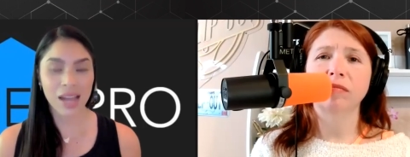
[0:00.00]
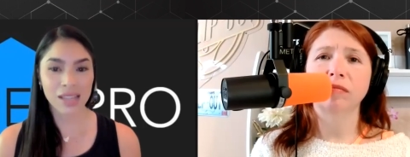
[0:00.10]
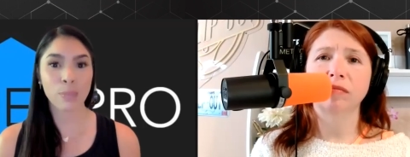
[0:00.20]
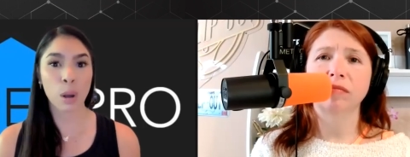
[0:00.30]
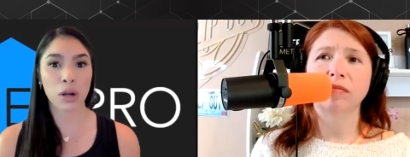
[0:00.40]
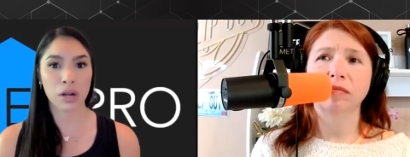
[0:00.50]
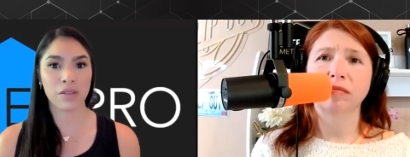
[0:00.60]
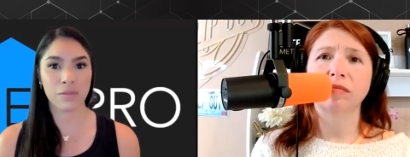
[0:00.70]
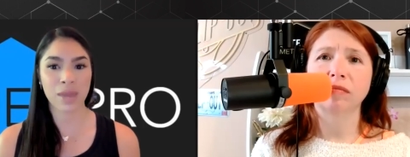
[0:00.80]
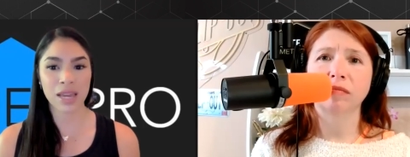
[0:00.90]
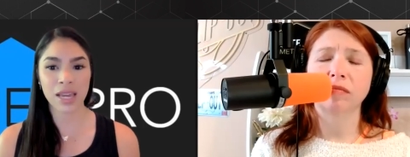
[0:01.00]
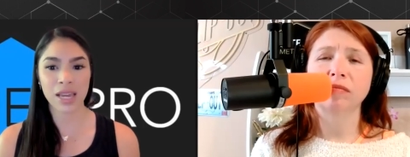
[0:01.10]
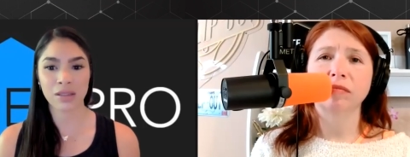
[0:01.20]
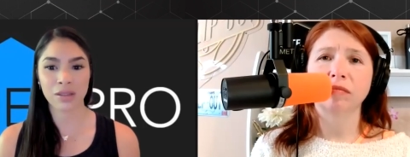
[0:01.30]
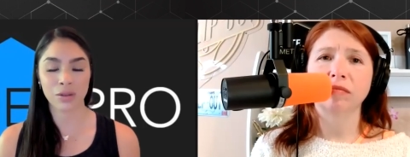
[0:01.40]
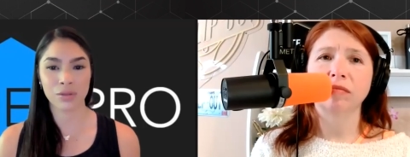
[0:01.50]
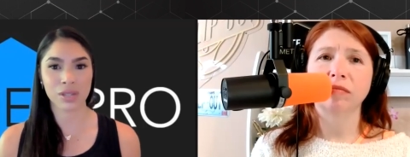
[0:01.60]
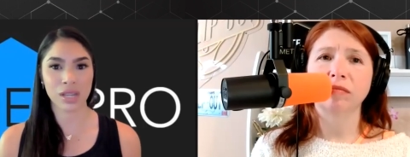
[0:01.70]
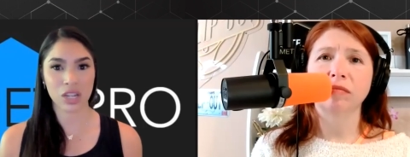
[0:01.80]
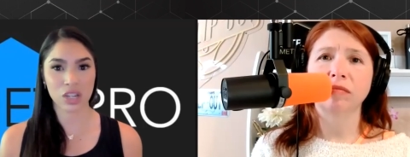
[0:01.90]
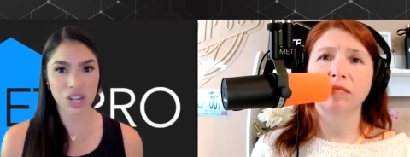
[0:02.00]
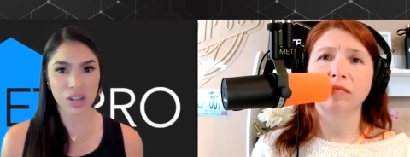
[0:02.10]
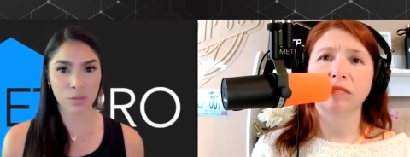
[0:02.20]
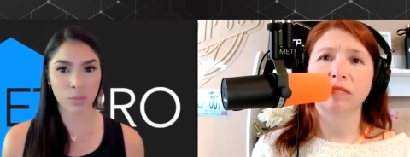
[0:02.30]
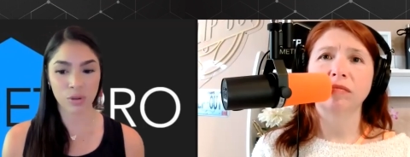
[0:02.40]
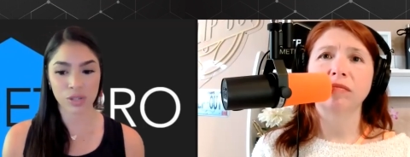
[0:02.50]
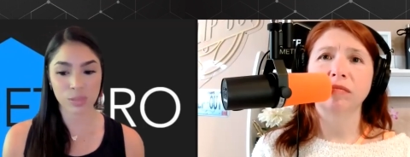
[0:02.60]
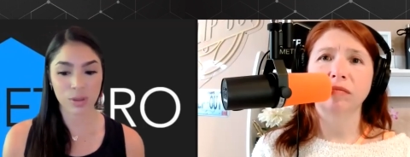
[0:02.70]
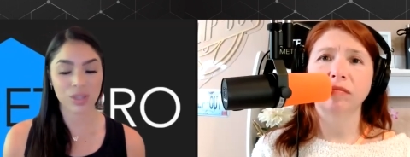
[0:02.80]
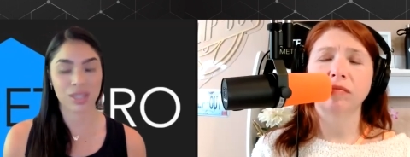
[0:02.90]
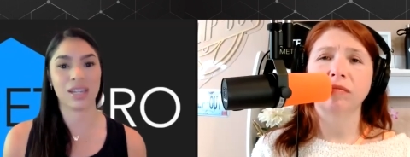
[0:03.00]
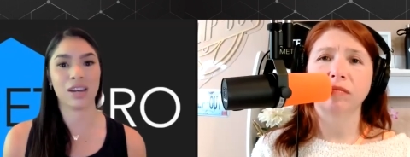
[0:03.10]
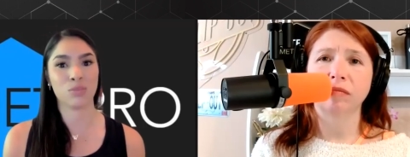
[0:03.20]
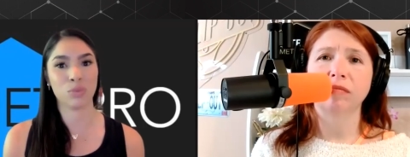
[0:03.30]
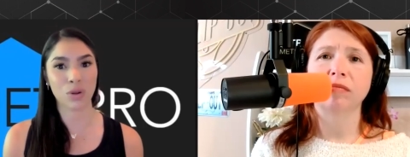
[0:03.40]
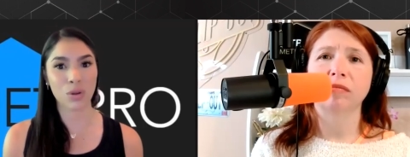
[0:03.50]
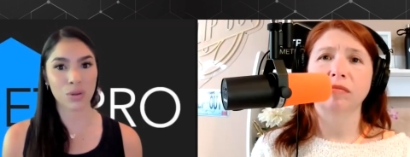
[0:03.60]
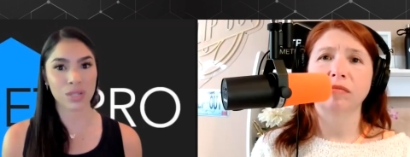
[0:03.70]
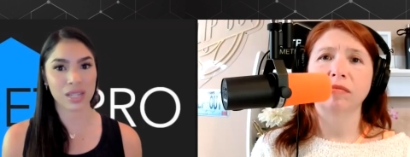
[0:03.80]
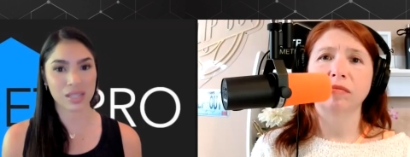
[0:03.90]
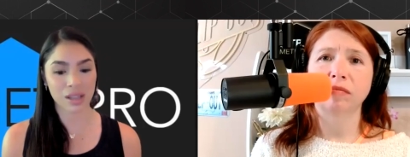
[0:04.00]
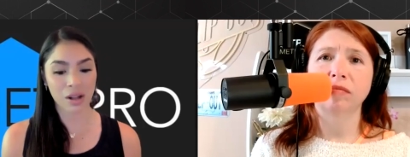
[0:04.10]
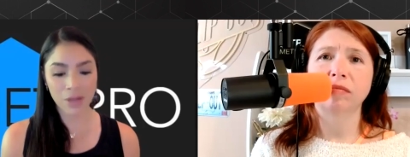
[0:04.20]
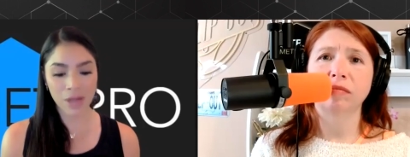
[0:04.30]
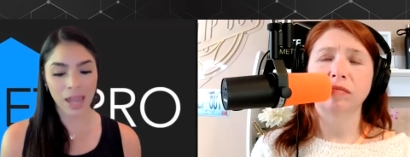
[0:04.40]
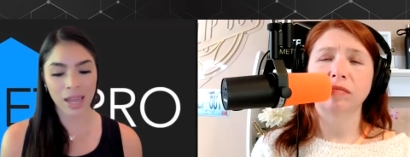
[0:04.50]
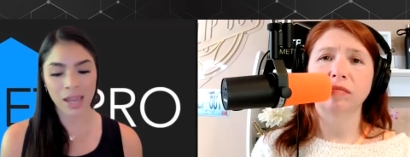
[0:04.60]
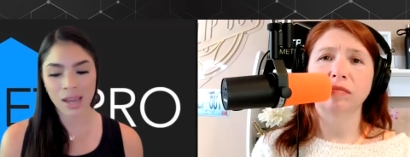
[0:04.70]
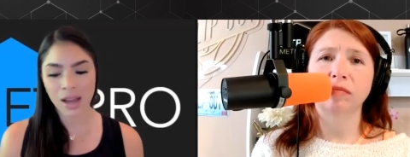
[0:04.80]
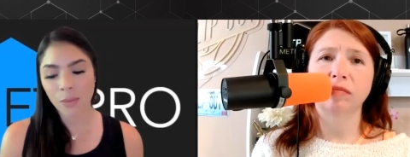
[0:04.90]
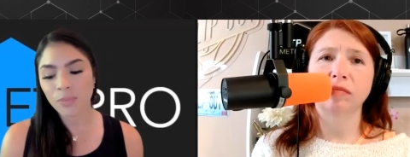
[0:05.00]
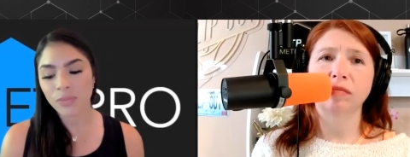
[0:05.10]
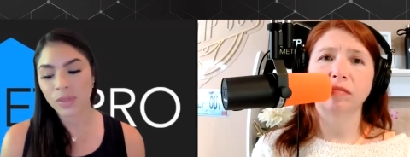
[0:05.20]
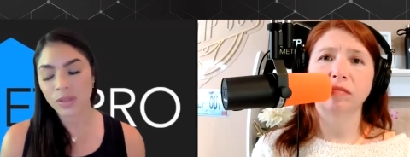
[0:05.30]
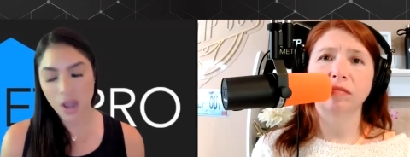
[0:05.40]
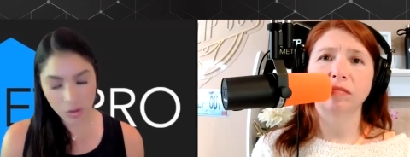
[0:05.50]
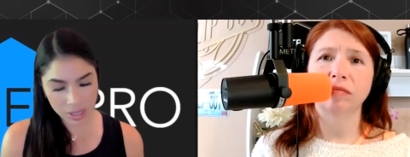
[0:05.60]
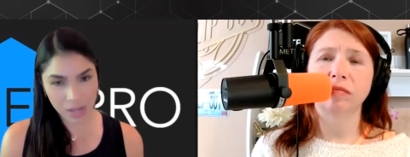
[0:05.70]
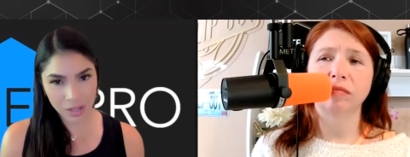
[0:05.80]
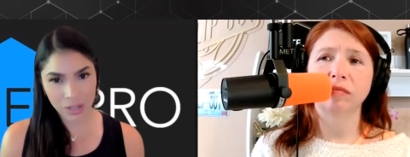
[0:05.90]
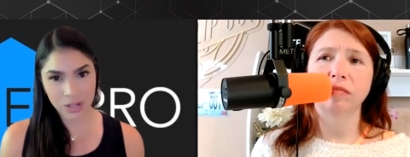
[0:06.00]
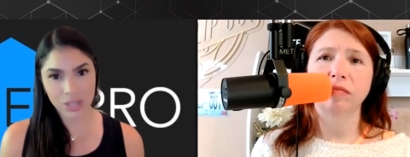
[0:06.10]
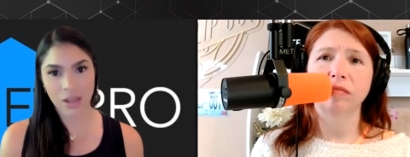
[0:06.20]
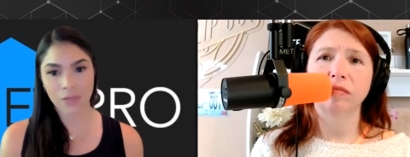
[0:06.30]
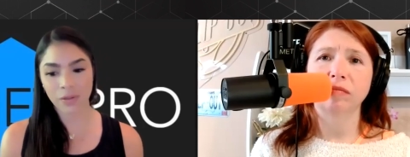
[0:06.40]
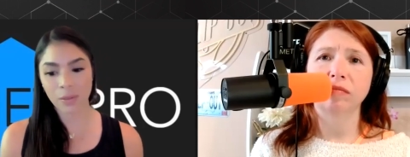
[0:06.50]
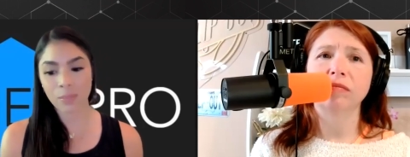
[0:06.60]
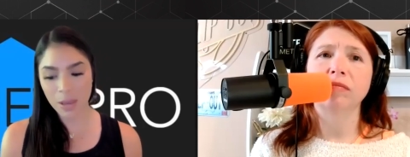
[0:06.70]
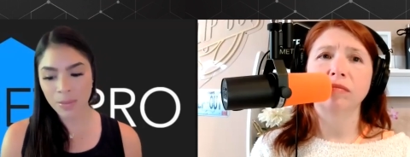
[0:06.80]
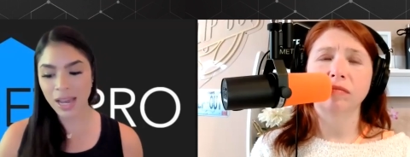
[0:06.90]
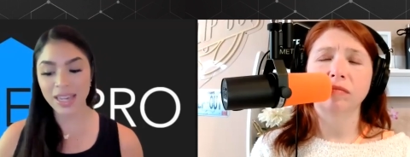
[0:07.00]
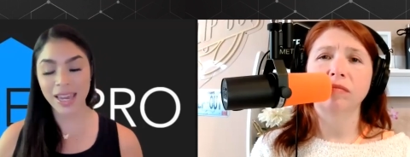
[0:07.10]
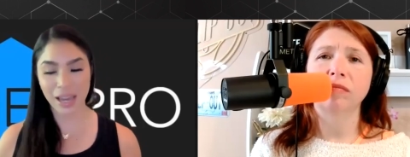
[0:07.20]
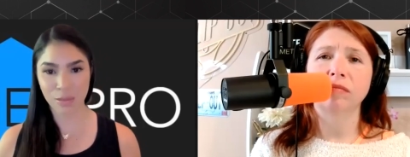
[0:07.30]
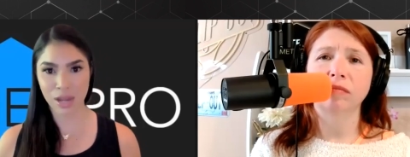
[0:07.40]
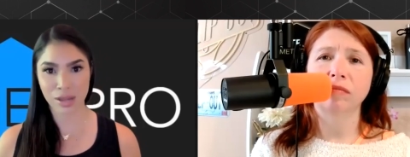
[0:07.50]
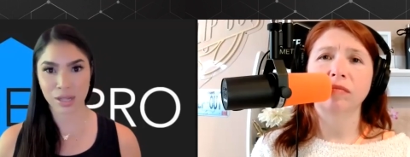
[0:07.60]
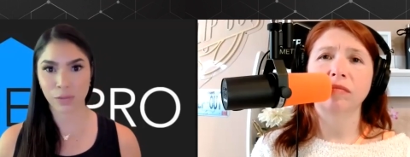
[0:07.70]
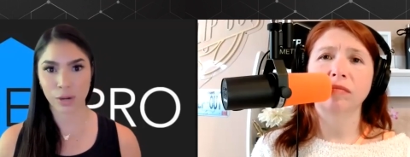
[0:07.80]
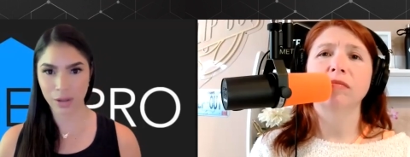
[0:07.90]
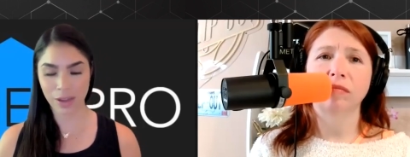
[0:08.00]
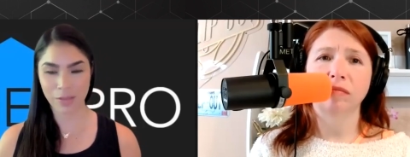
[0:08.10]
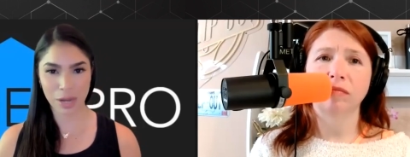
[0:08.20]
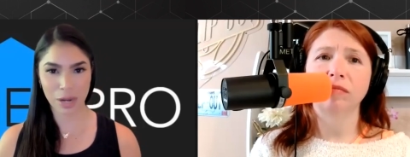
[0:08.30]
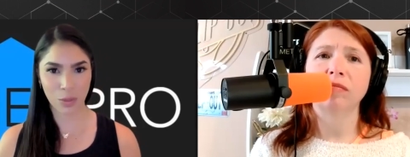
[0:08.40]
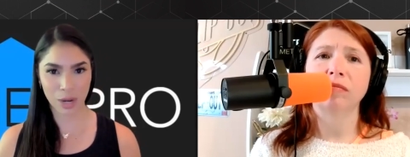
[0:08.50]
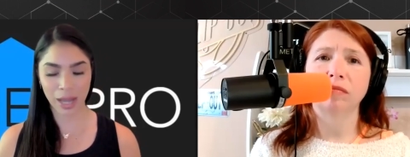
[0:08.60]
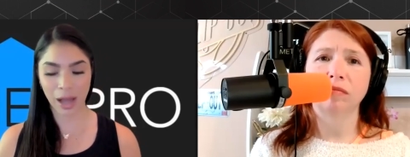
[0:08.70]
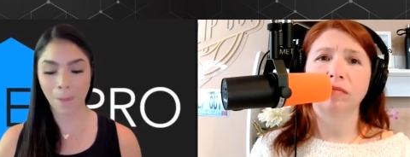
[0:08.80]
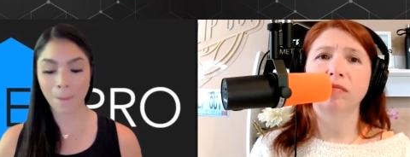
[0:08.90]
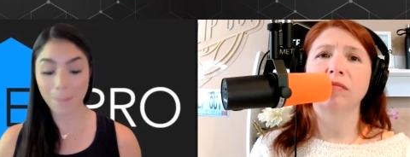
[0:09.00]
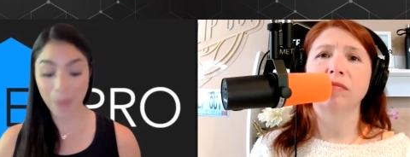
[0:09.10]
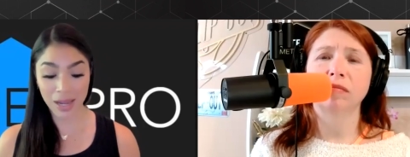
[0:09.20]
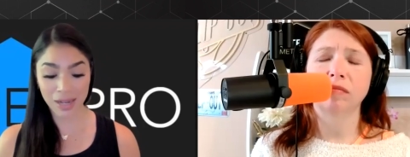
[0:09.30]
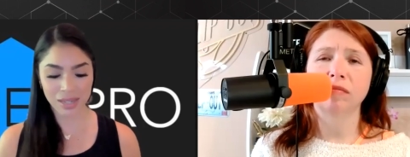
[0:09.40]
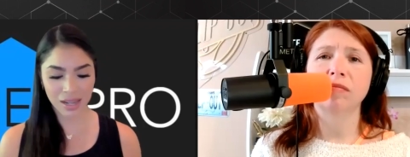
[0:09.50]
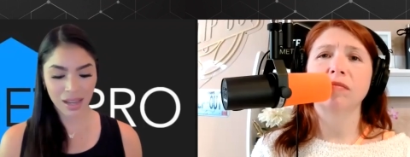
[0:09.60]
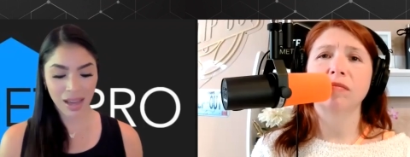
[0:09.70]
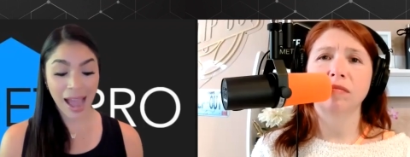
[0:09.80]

Speaker 1: that's part of making those achievable small sustainable goals is okay no telling yourself maybe i can't make this 45 minute workout but